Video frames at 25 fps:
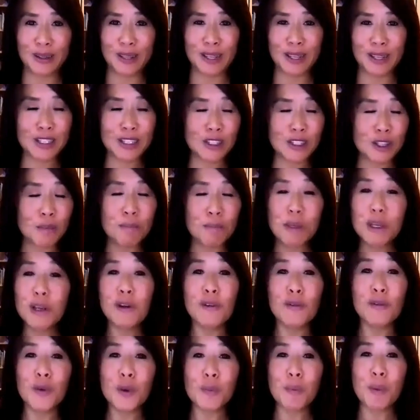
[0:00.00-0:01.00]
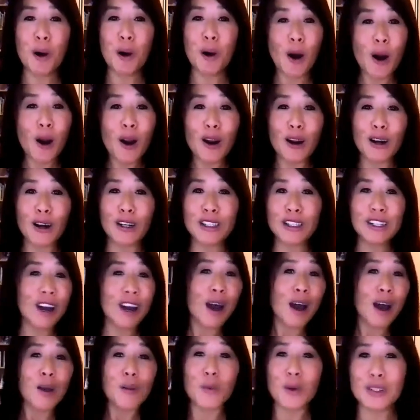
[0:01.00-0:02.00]
That's the beautiful part.
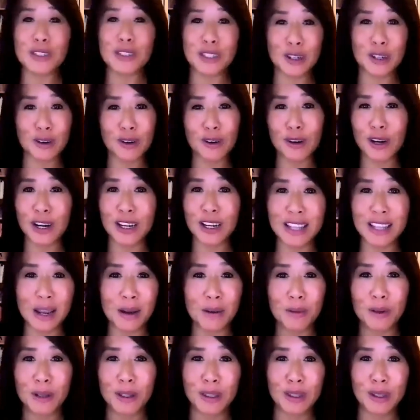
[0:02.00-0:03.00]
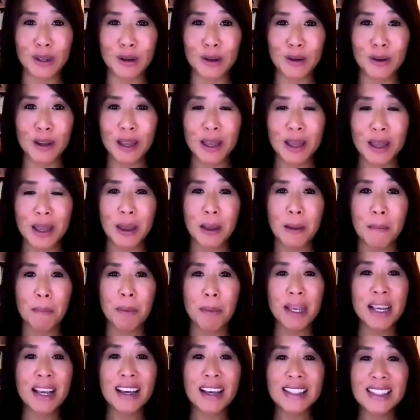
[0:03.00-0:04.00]
God wants to create that with you
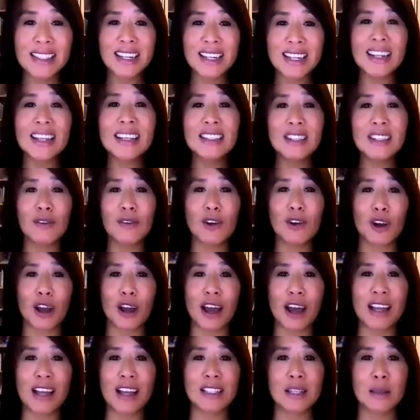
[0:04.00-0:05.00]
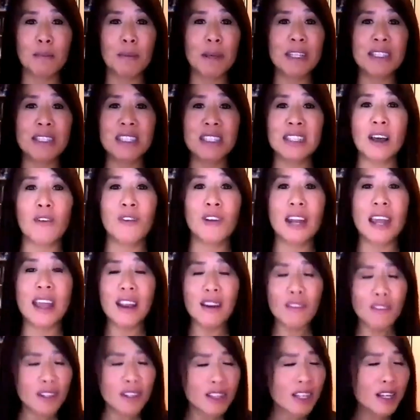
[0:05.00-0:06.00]
because it is of your highest and best self, and
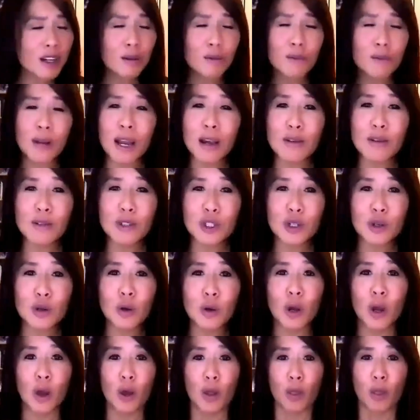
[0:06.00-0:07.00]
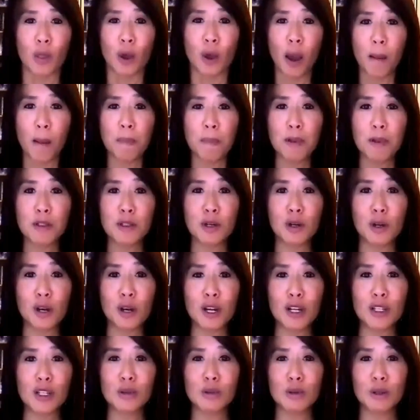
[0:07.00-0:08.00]
everything around you, the
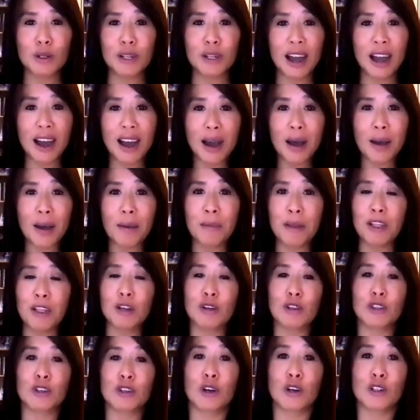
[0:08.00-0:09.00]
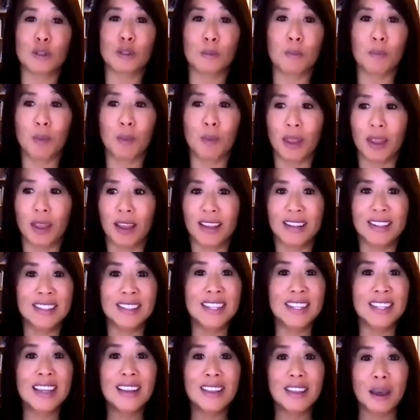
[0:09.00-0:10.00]
opportunities will come and you'll start to
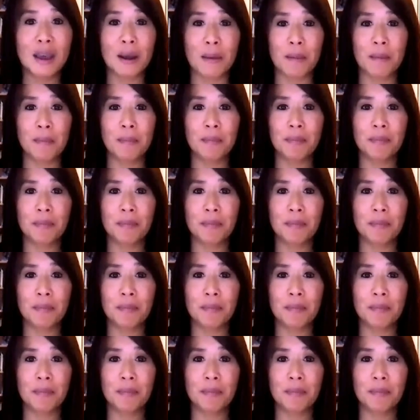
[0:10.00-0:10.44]
see them.